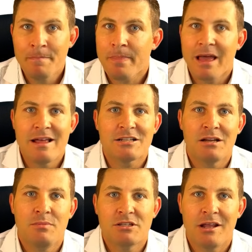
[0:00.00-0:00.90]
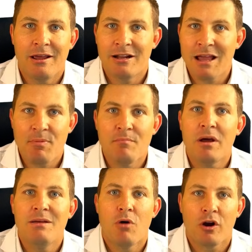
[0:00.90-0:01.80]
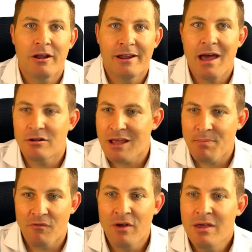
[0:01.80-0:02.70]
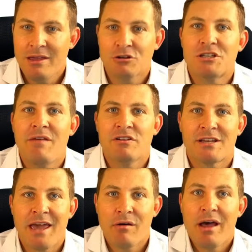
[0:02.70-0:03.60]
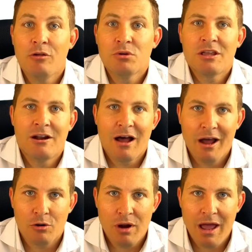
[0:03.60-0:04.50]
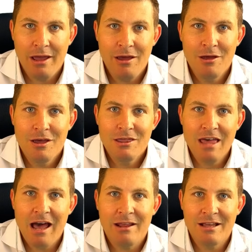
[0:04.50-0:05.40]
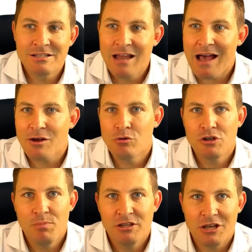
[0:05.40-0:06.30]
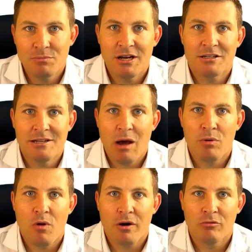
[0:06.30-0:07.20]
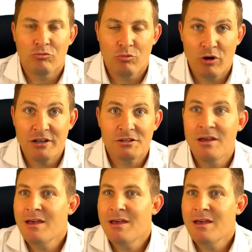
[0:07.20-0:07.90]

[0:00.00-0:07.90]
and that's going to be sitting in a type of money market account, type of savings account held within an IRA that is not going to be subject to downward market risk.